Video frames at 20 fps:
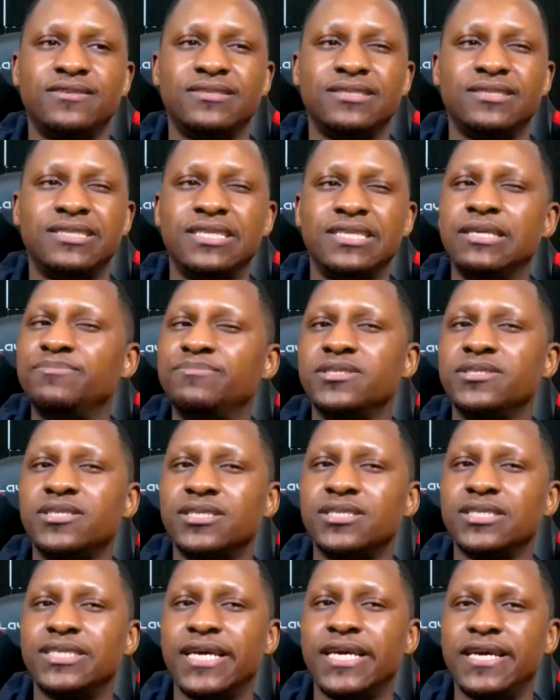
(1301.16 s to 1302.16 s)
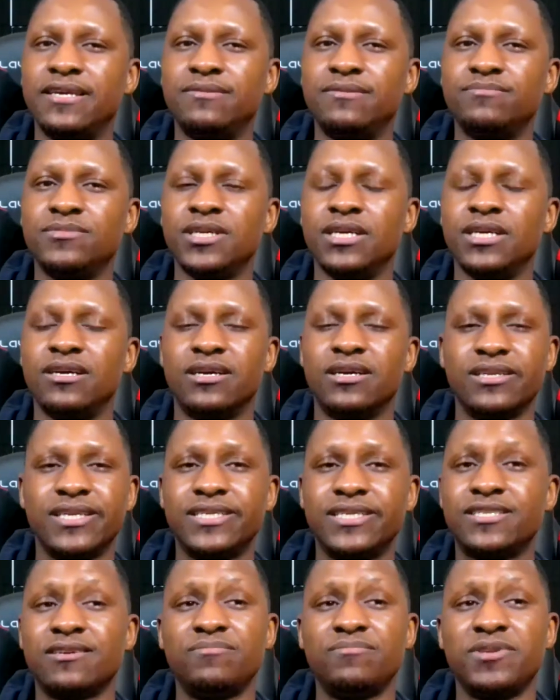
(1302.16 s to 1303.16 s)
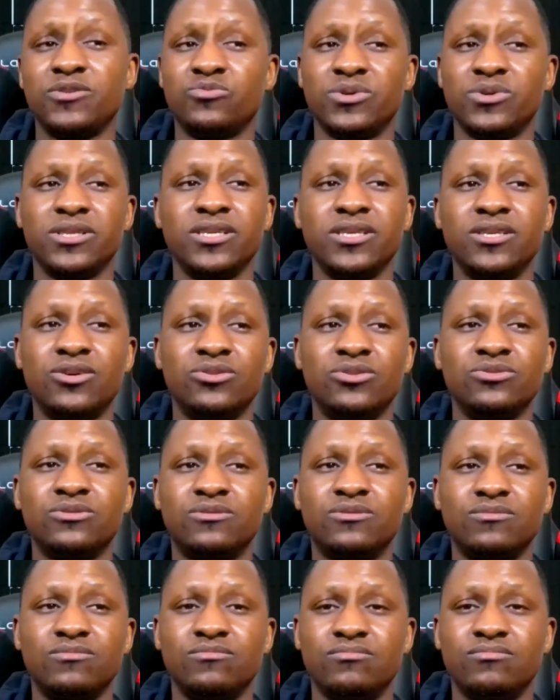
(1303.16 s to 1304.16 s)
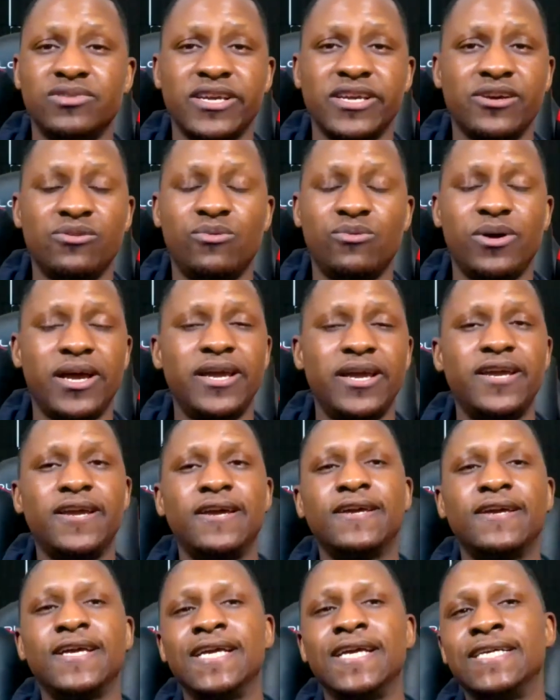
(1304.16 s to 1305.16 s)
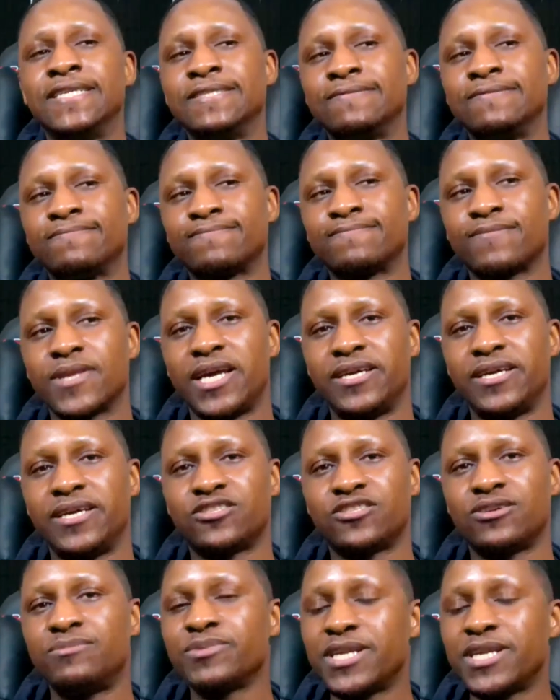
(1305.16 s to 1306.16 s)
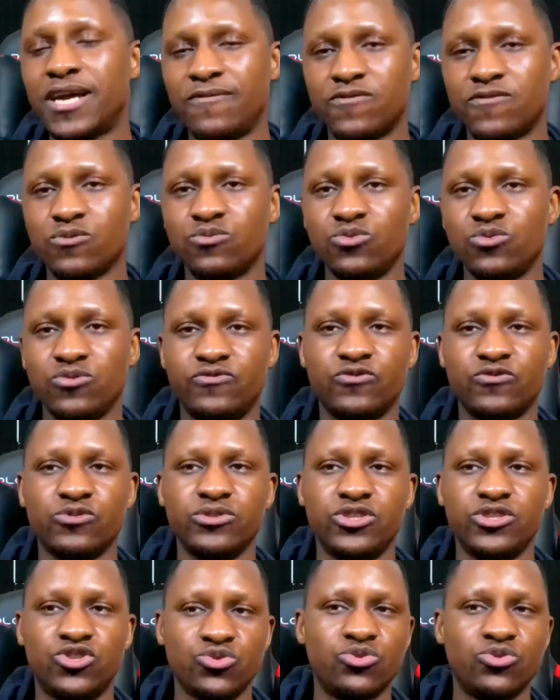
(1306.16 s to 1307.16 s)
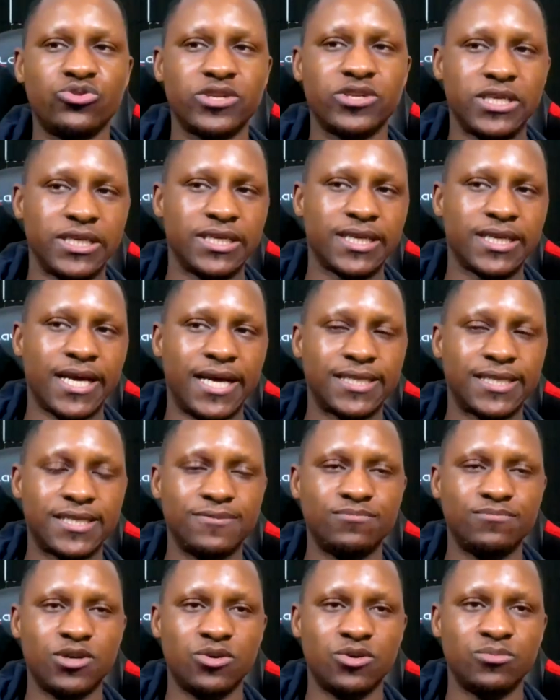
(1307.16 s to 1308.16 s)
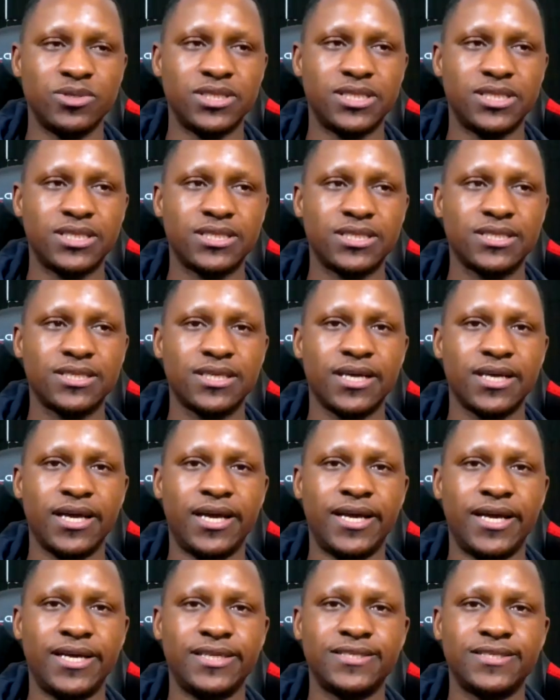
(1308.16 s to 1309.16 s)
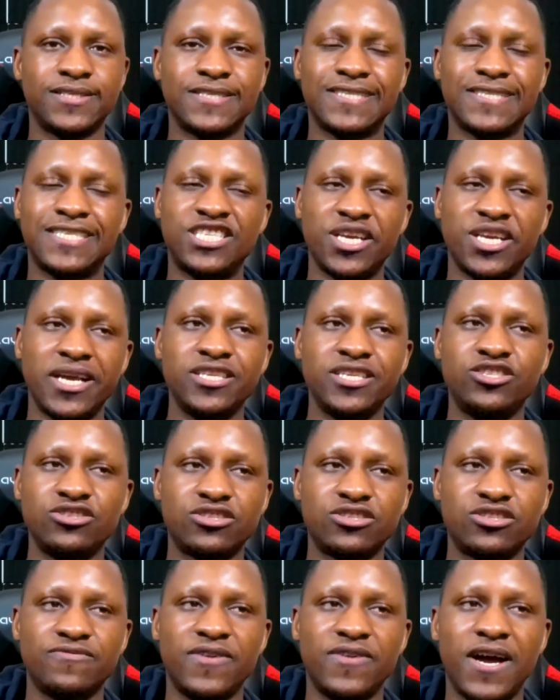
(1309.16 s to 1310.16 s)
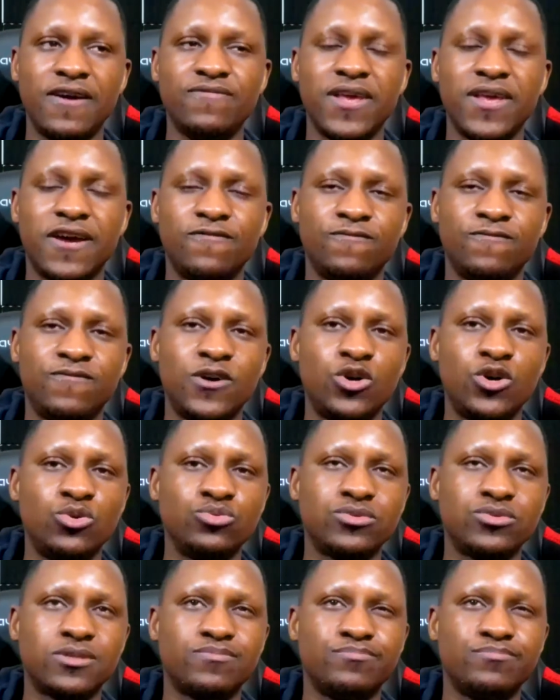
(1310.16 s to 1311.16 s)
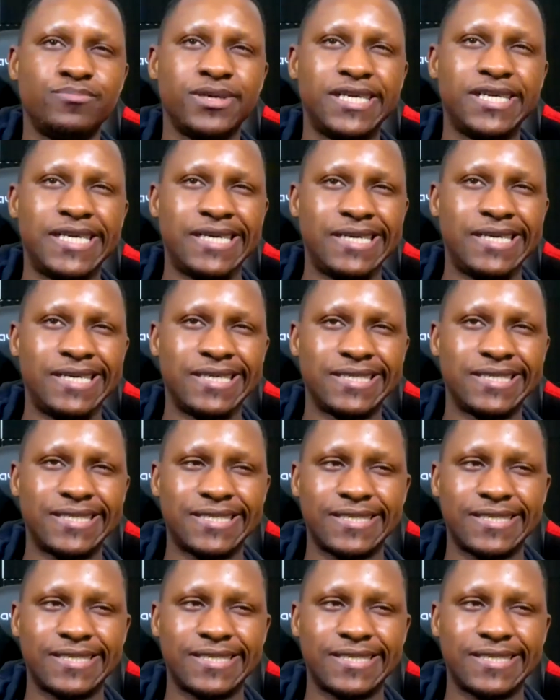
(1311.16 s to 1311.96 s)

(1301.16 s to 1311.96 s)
deep into the game unless something really goes their way. So I'm going to have to root for Jordy at the moment. And Shay just survived that vote, but